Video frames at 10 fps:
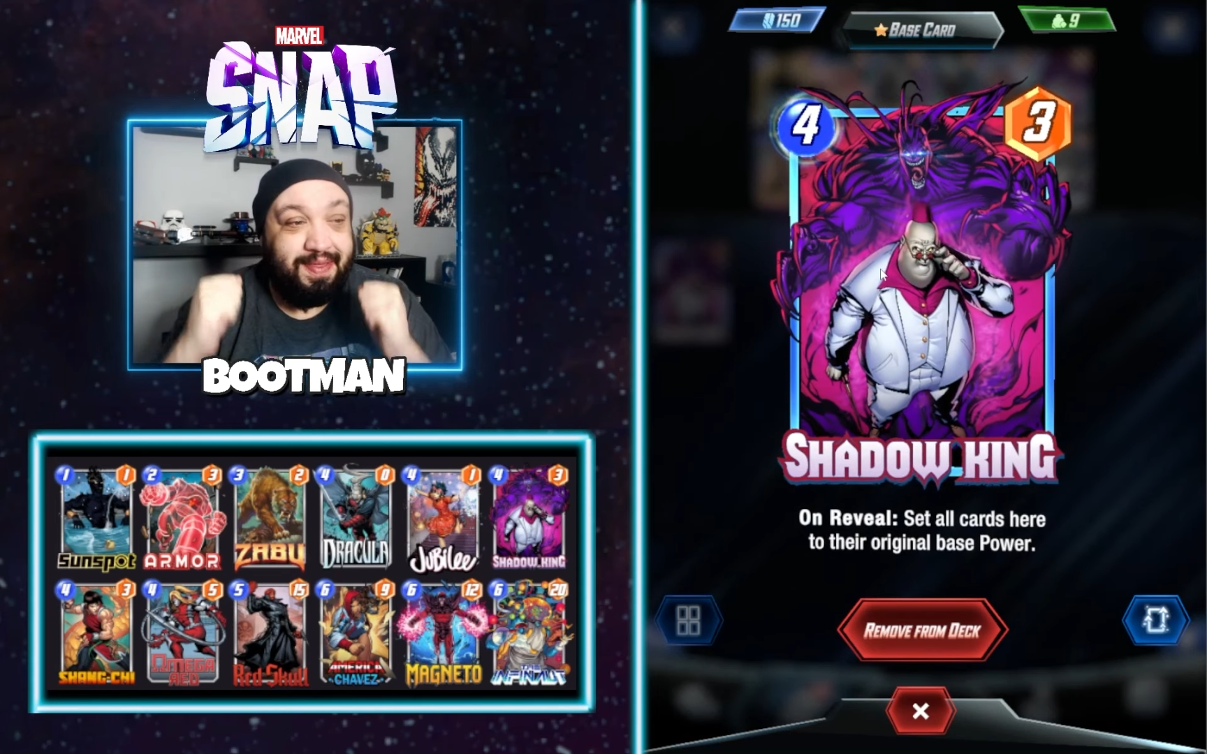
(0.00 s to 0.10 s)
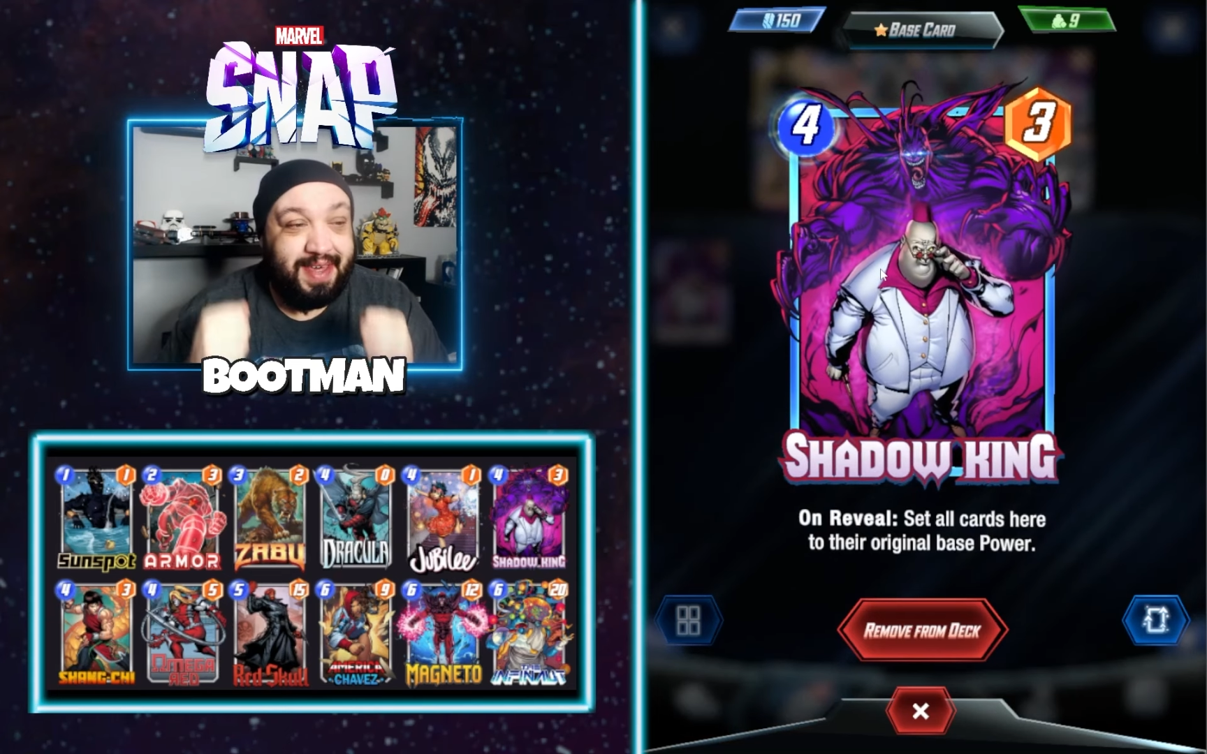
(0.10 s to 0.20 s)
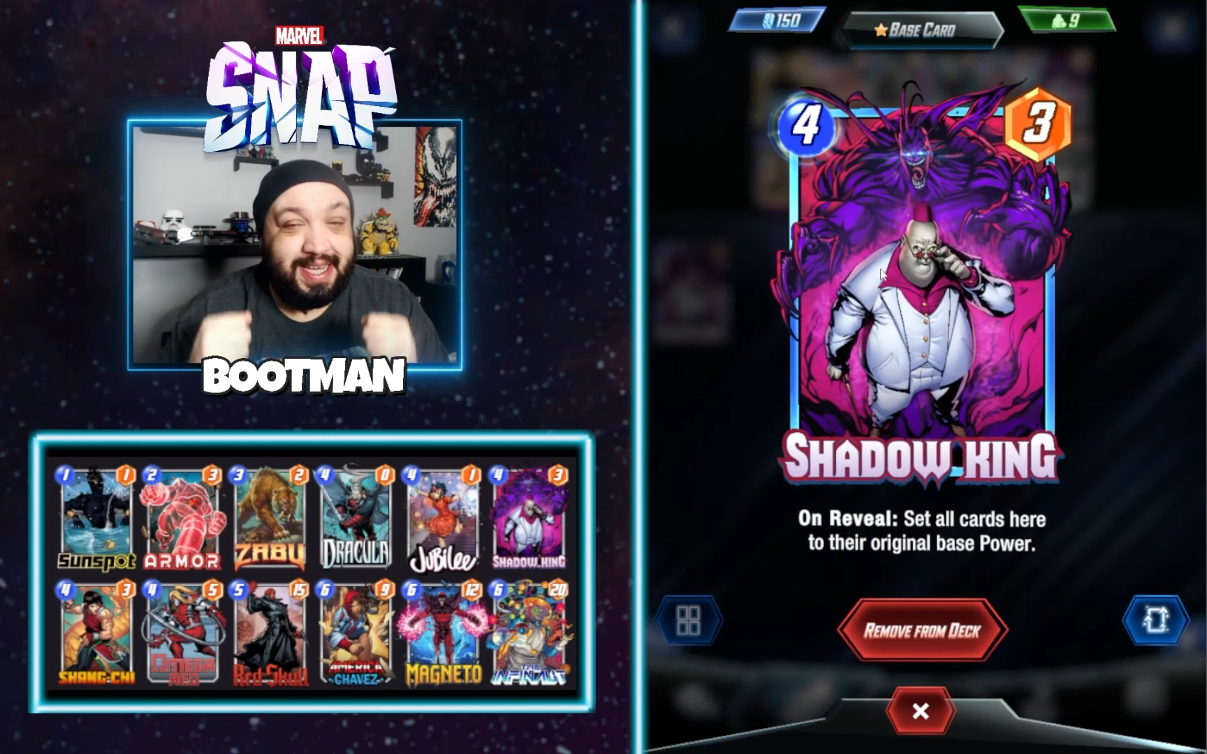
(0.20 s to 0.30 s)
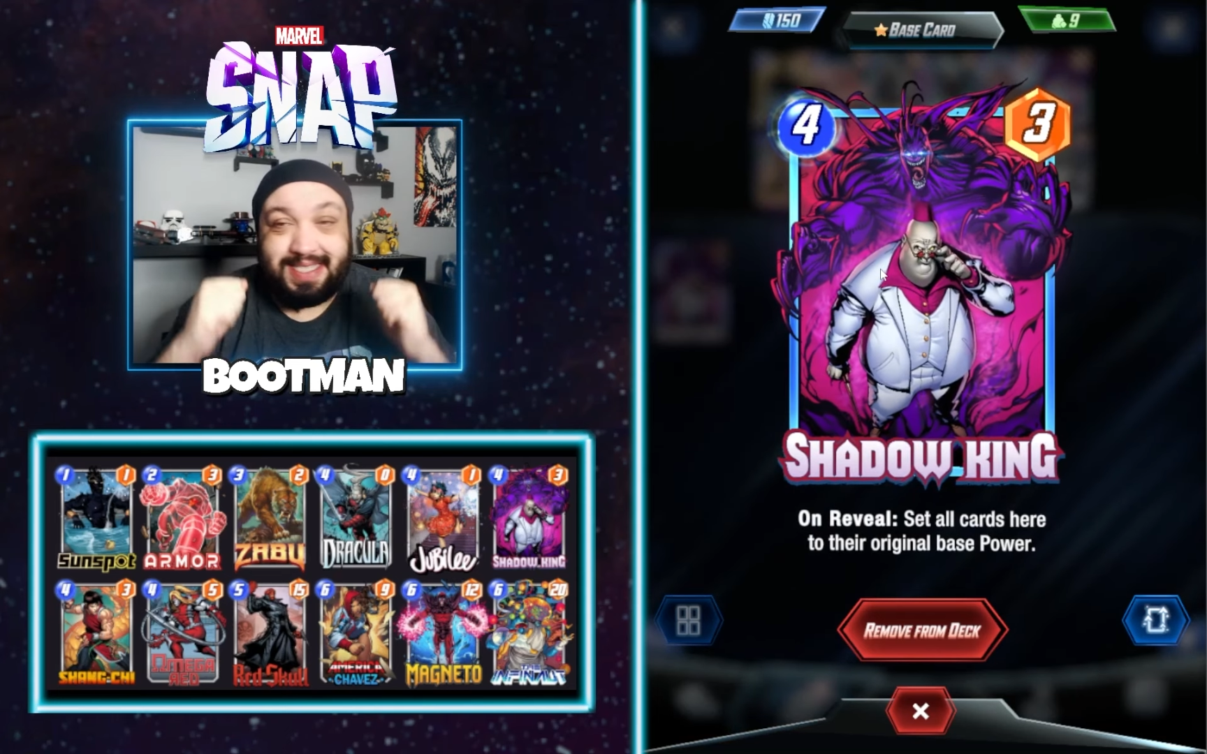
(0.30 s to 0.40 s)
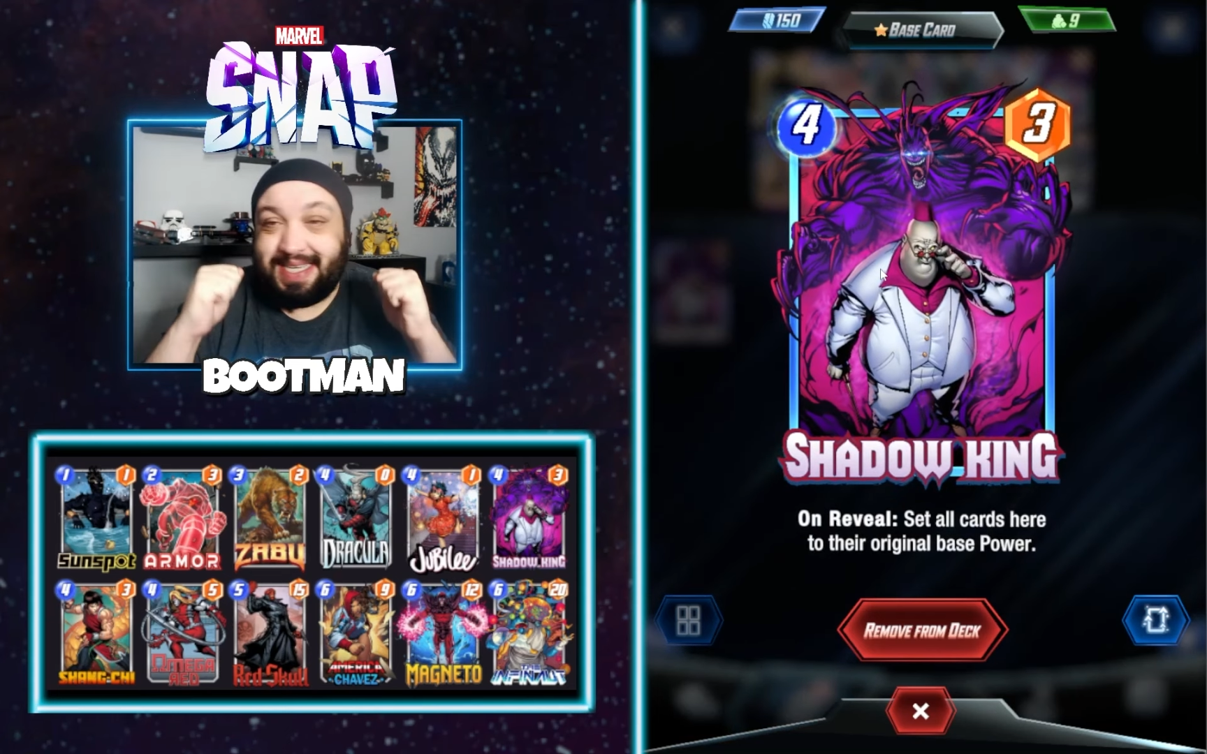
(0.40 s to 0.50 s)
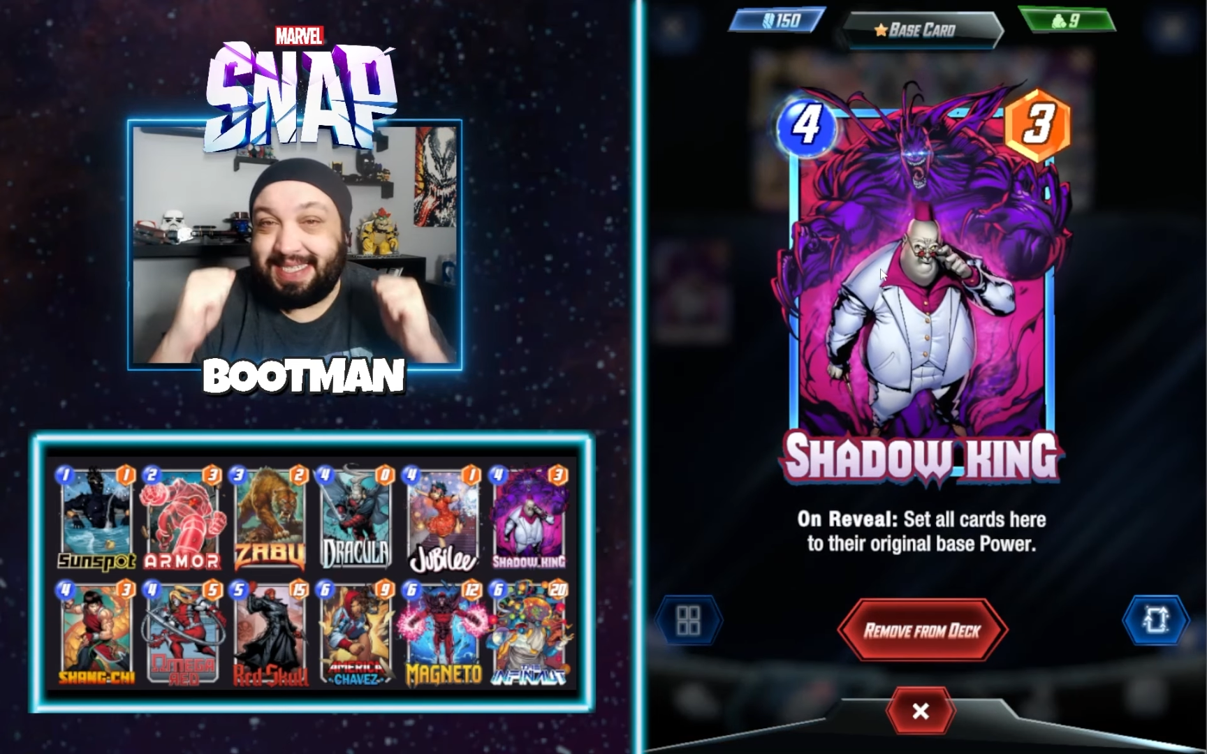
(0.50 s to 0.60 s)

this